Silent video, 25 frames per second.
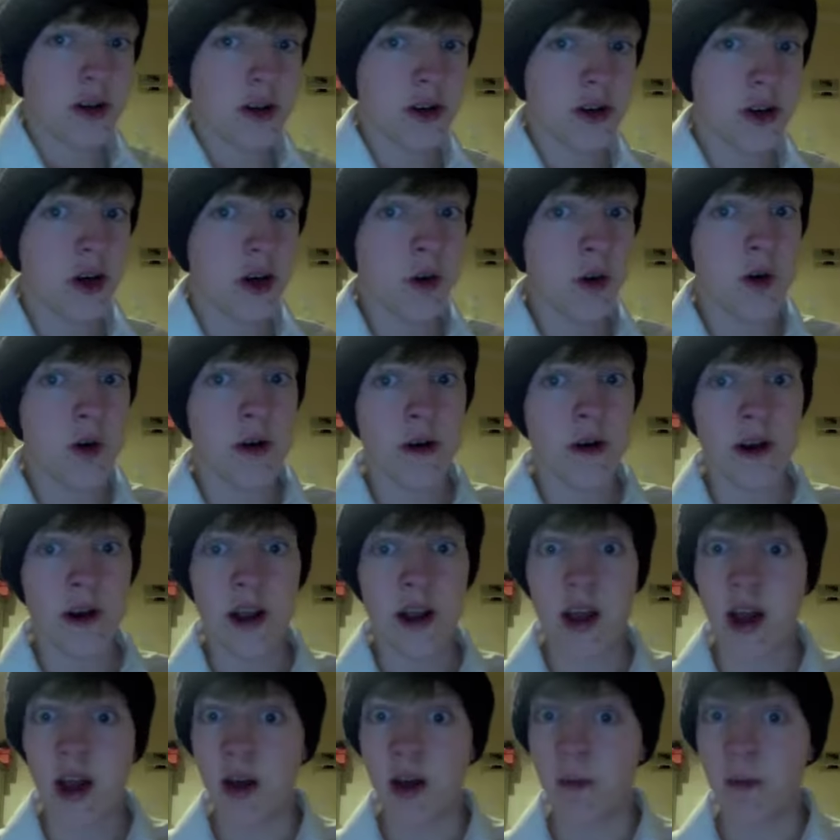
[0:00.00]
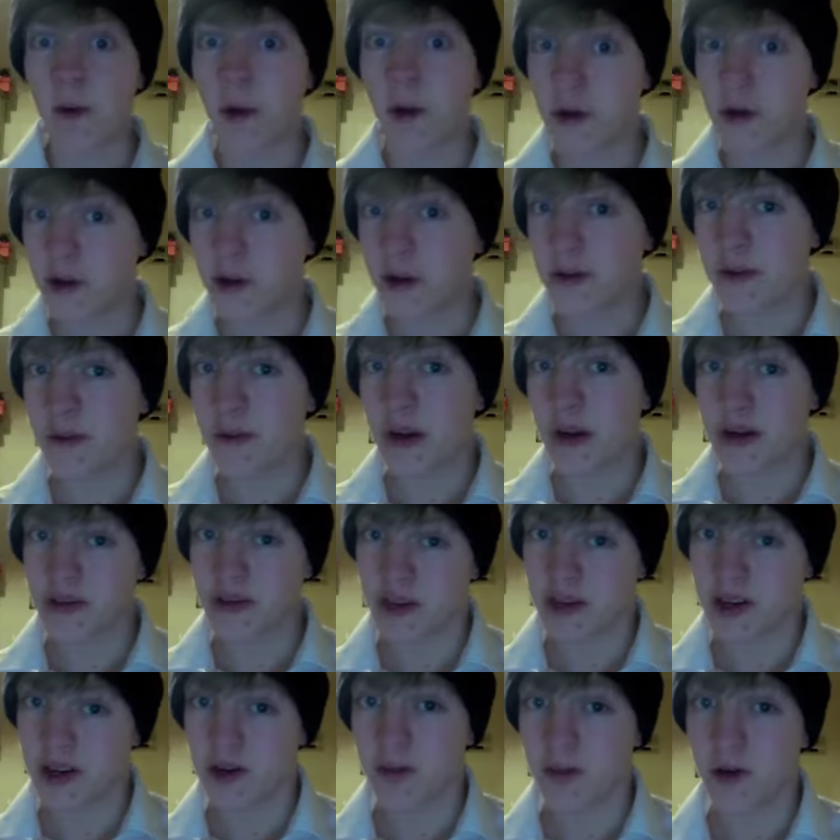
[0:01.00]
Don't worry, I'm not doing maths
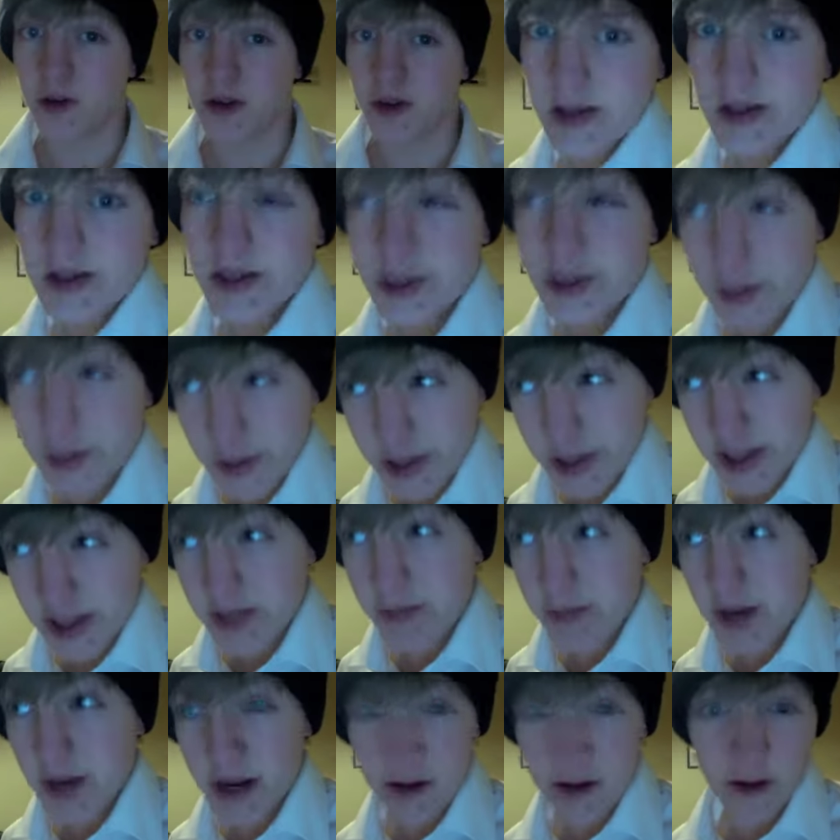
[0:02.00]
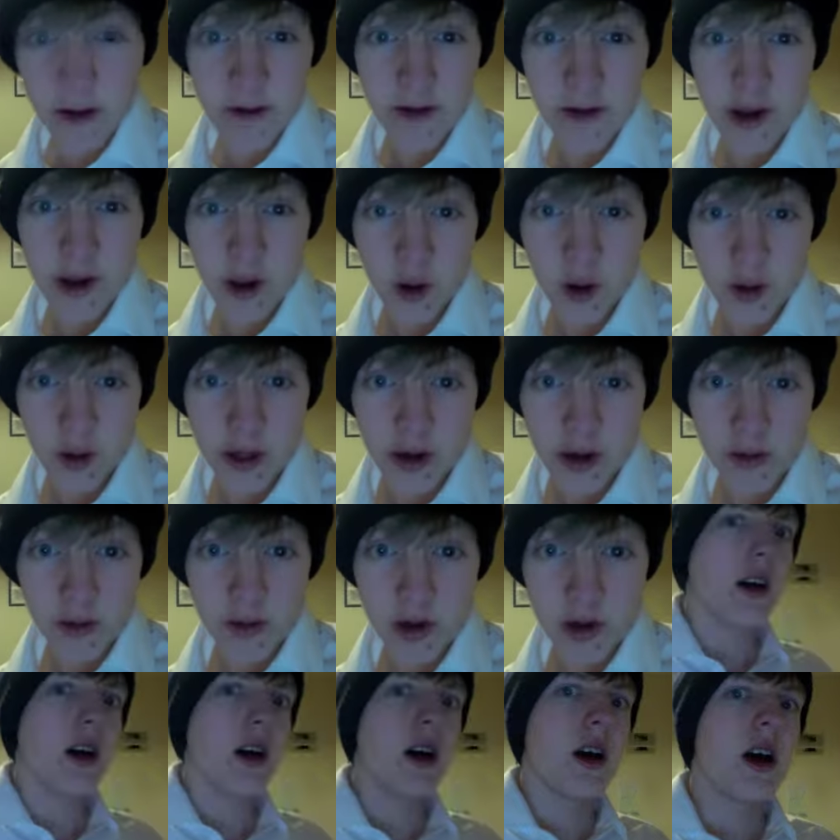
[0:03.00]
anymore, so, so it doesn't matter if I got that
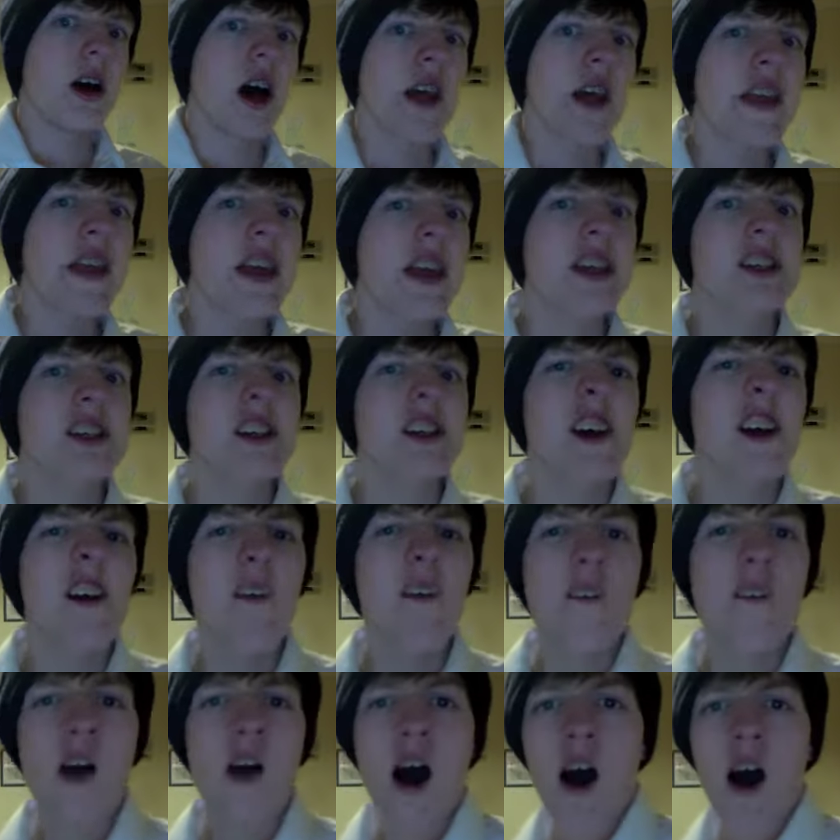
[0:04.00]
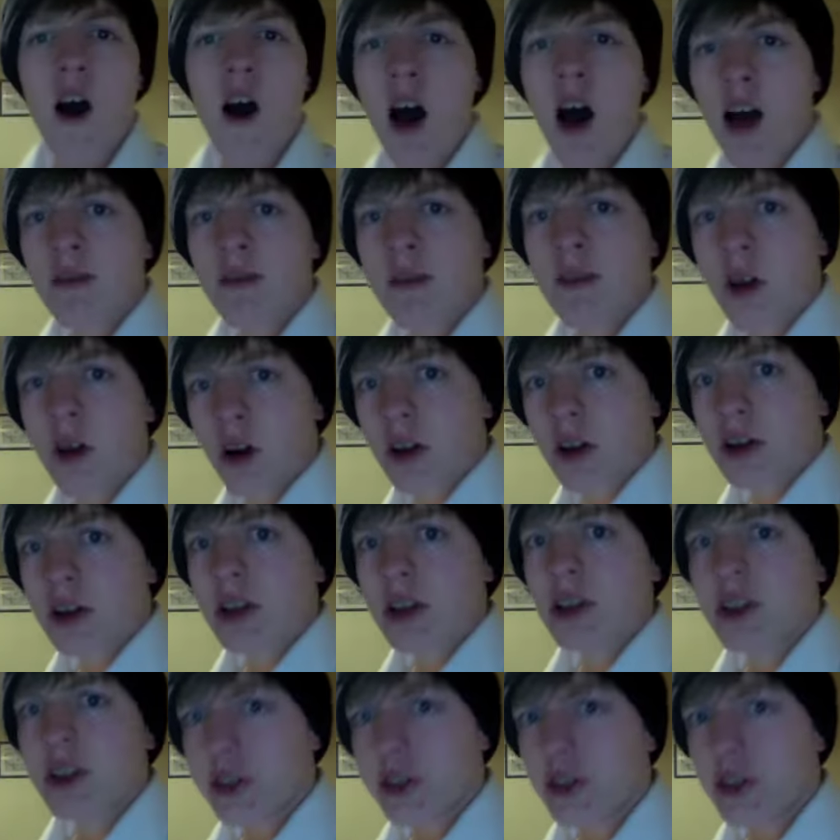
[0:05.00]
wrong. I think so far I've got
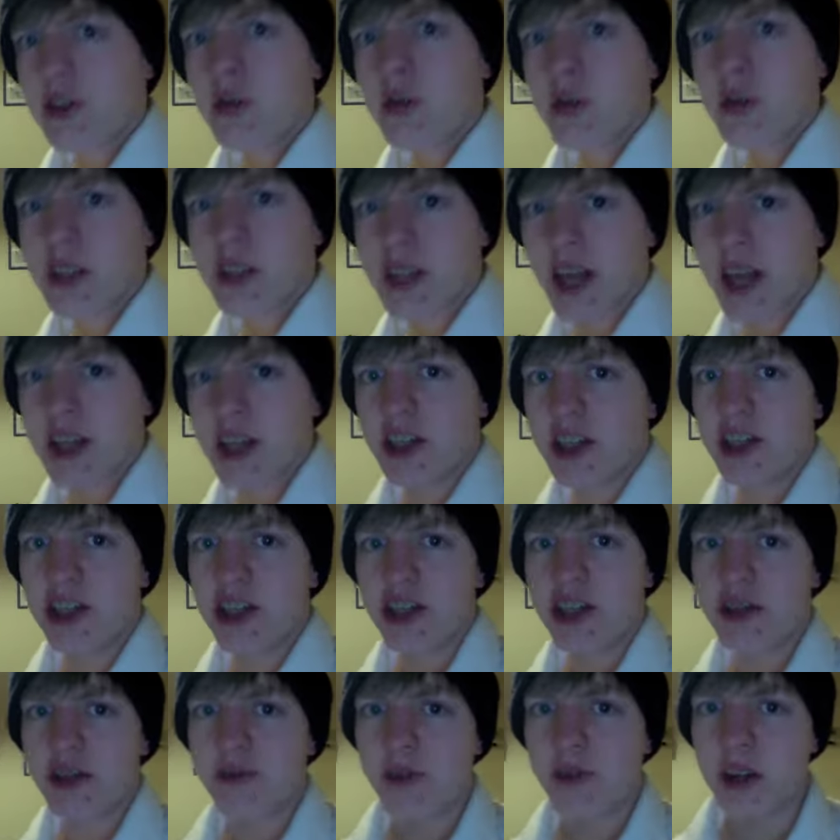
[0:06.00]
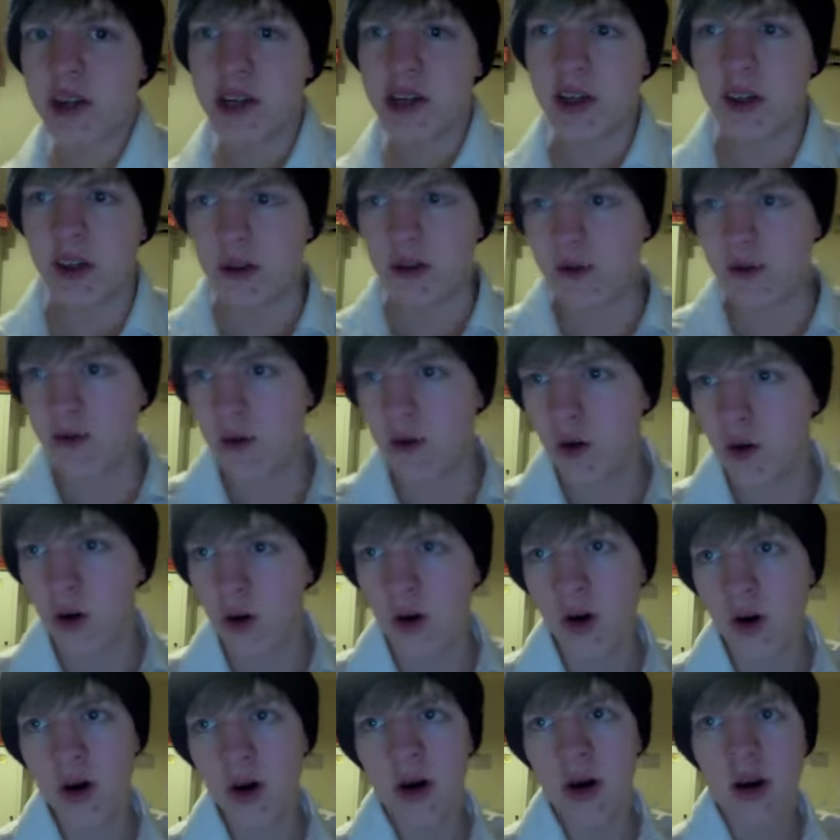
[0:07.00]
two sketches ready
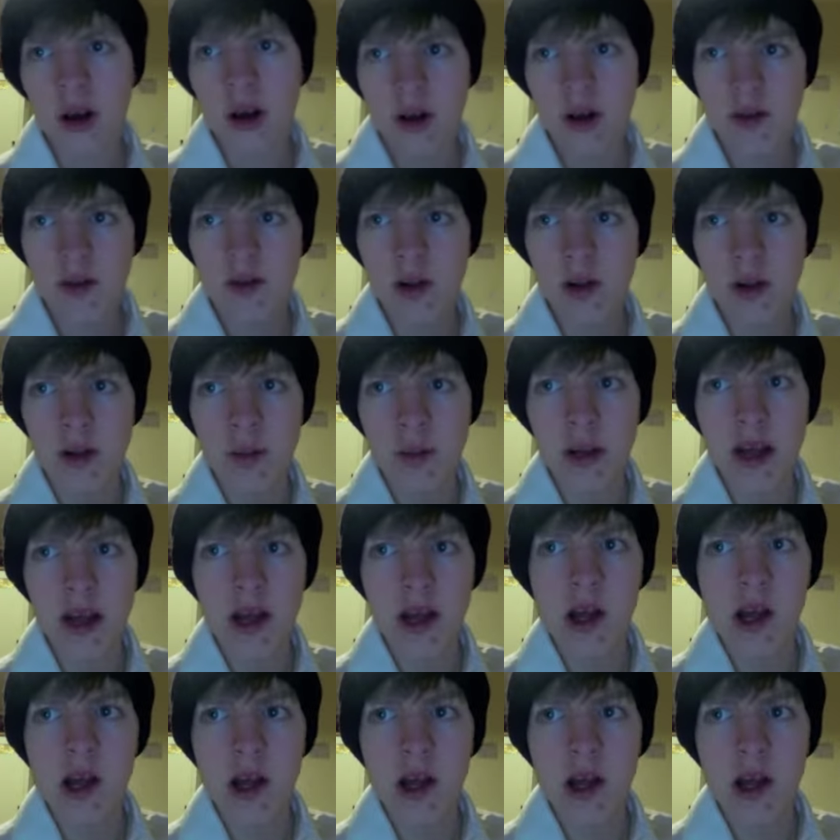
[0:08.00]
for filming.